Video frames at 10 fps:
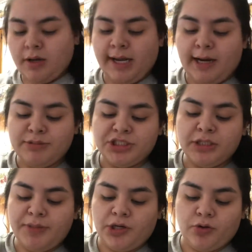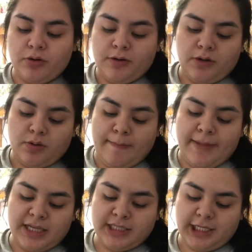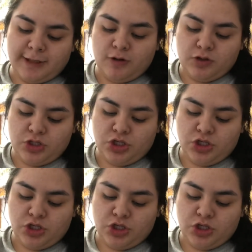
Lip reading: Okay, now I'm just gonna be mixing those